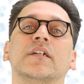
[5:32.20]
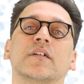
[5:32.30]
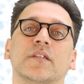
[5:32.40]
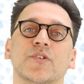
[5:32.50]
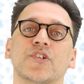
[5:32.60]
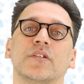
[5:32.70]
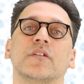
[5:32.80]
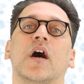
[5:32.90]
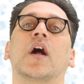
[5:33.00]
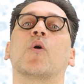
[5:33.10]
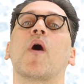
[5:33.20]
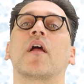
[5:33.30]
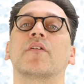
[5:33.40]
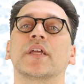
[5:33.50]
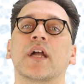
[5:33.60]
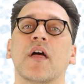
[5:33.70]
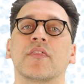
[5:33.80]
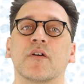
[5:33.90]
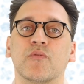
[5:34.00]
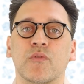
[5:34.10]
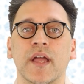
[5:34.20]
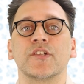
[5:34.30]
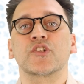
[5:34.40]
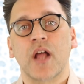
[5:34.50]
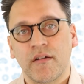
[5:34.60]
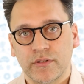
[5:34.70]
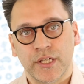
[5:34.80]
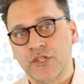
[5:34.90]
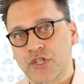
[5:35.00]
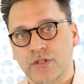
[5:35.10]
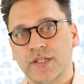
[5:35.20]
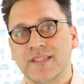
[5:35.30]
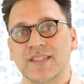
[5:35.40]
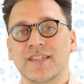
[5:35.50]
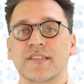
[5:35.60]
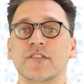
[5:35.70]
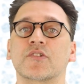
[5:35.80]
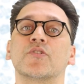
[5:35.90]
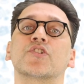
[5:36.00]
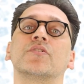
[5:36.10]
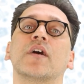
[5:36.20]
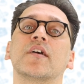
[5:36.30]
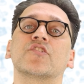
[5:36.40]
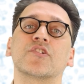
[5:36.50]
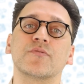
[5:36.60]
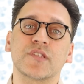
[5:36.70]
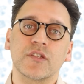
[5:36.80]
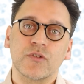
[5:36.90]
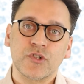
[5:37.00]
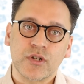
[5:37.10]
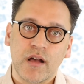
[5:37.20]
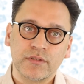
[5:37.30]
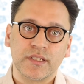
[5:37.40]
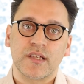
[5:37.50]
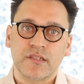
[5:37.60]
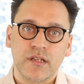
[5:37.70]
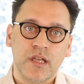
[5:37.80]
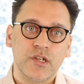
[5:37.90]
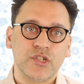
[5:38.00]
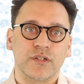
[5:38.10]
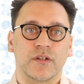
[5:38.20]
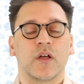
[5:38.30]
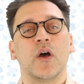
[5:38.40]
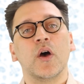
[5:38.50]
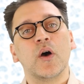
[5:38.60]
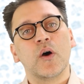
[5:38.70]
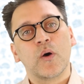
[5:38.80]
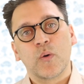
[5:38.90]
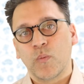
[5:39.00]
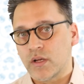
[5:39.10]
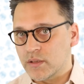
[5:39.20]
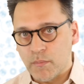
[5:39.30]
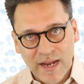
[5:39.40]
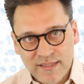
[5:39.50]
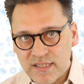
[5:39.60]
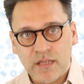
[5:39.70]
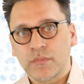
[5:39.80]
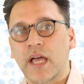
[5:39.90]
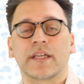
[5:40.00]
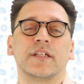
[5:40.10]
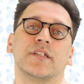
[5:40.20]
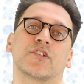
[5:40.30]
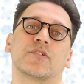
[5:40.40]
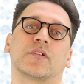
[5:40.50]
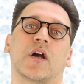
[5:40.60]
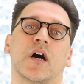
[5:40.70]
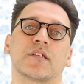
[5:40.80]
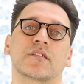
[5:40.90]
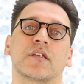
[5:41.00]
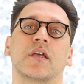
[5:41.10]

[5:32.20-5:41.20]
conclusion, acquiring the right travel insurance is as crucial as choosing your travel destination. While it might seem like an additional cost,